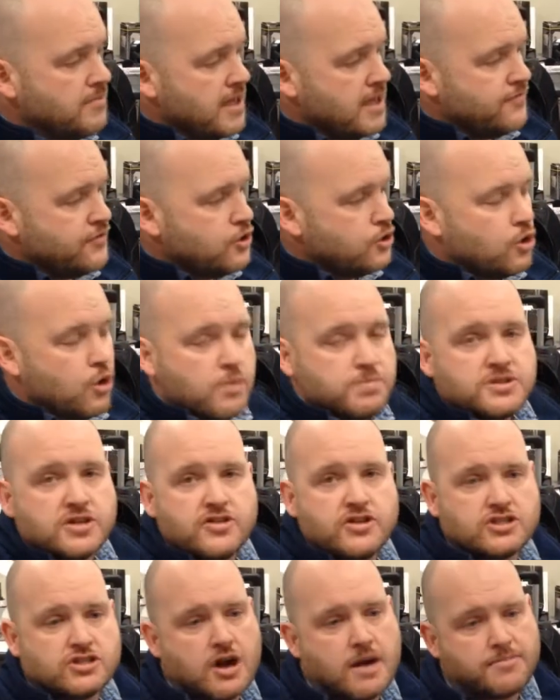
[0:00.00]
if you go up
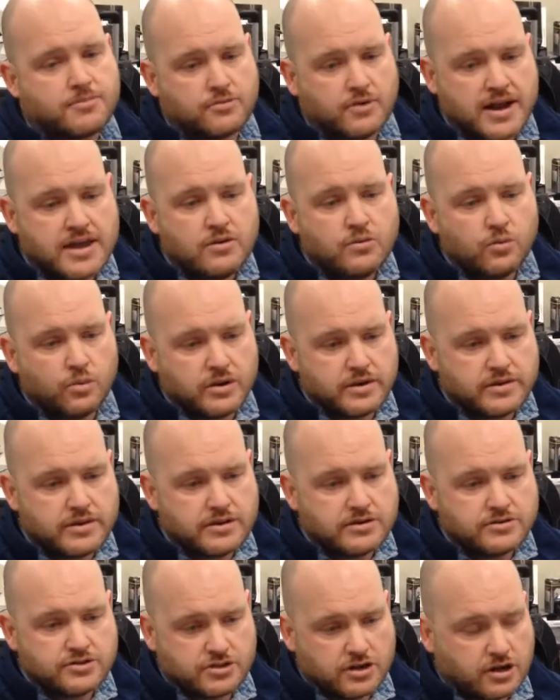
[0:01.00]
to the top right where
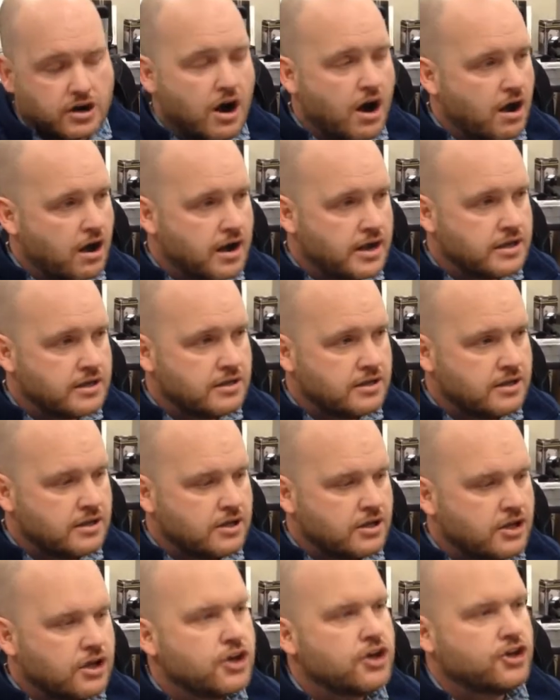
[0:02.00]
there's a cog,
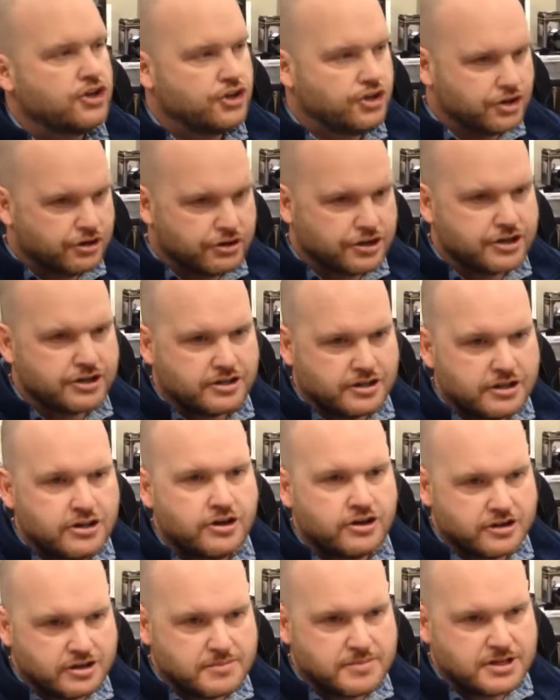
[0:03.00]
you're
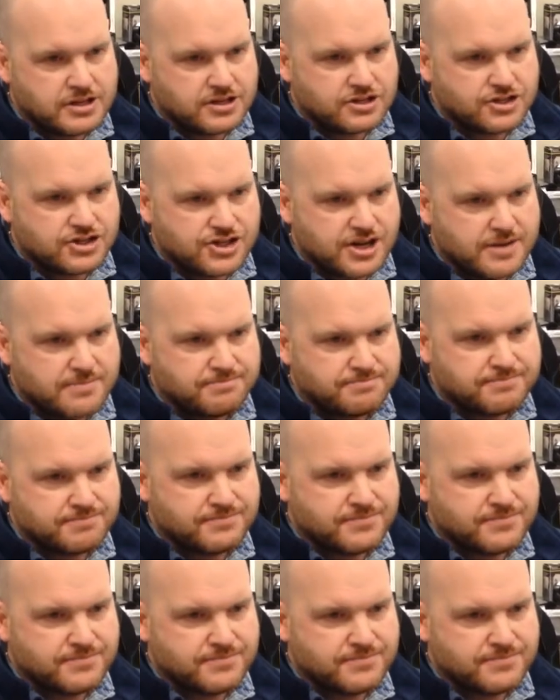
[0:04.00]
going to be in good shape